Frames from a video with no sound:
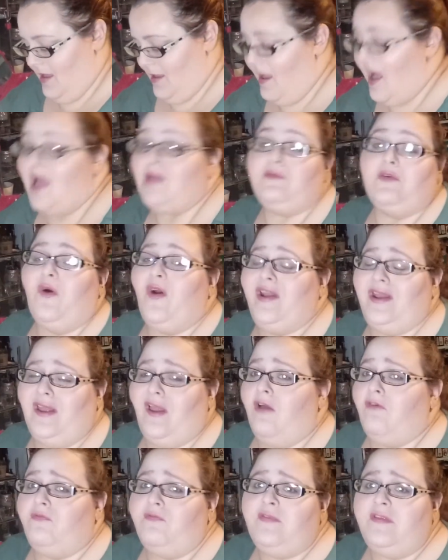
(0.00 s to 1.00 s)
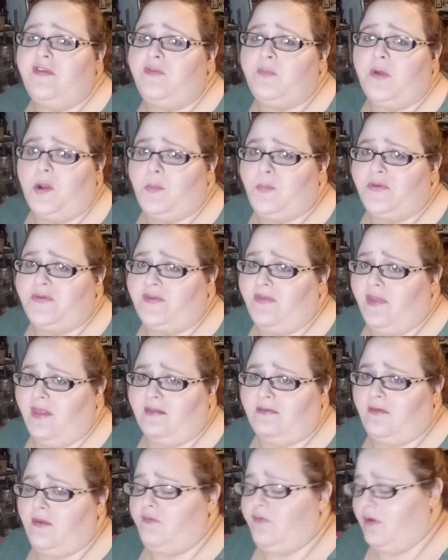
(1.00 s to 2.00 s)
I have no idea if these purples and that
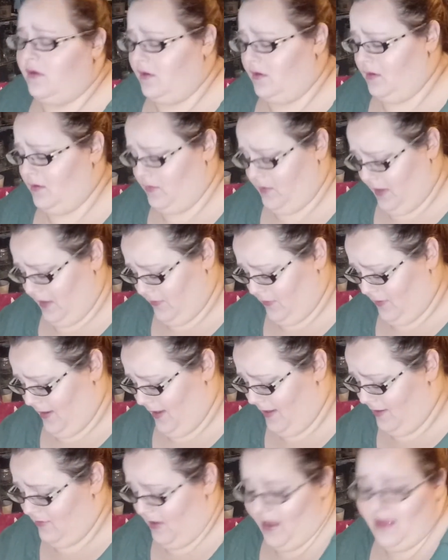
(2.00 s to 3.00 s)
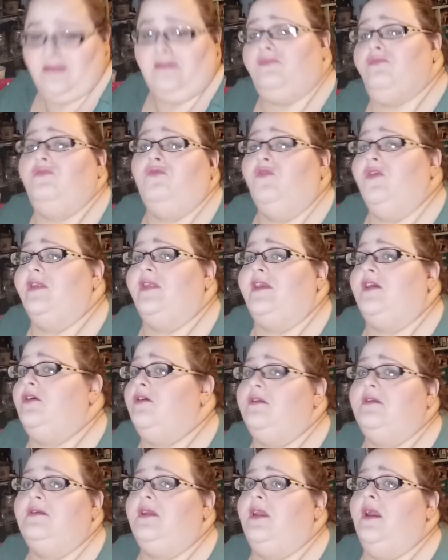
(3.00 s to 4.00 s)
silver are going to go together, and I really
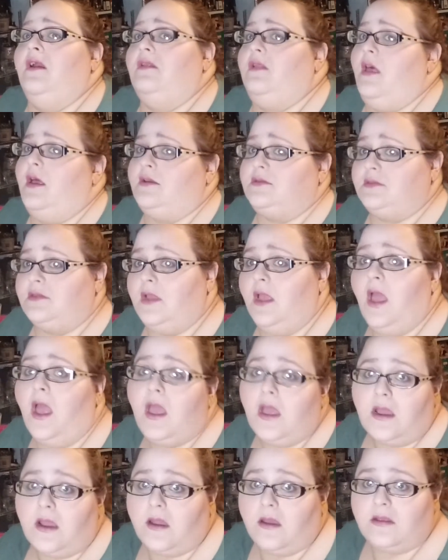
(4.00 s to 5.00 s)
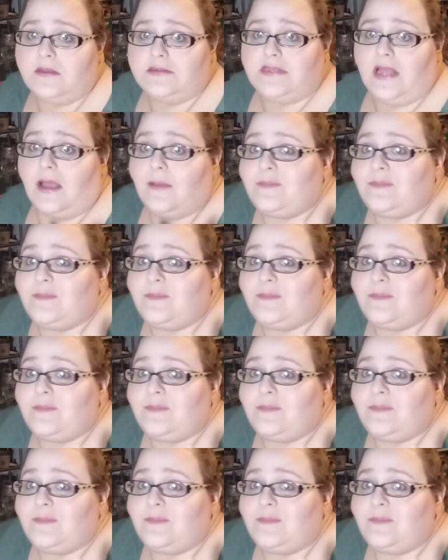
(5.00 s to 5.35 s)
couldn't care less, because I'm